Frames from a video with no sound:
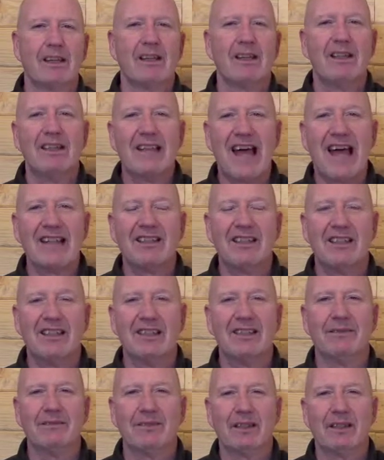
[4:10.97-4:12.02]

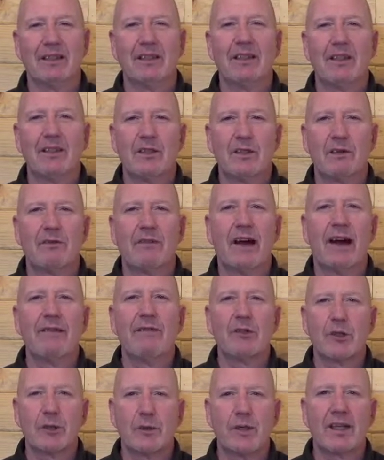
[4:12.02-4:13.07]
Lastly,
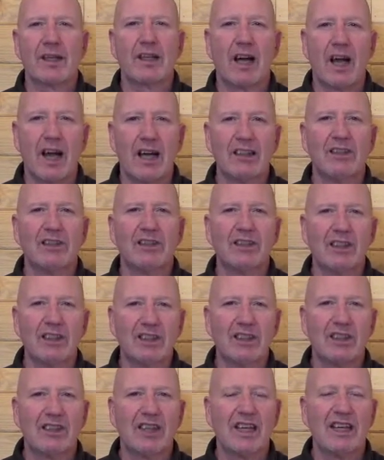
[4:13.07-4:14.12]
survivors are in a constant
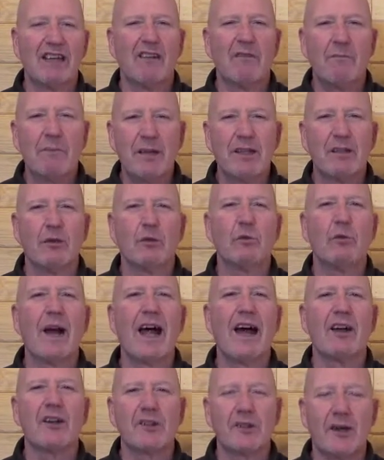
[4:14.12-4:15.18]
state of being
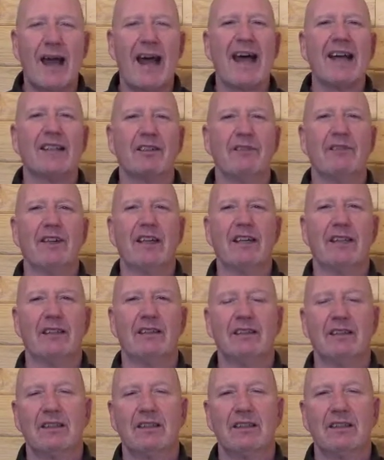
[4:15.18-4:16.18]
aroused or activated.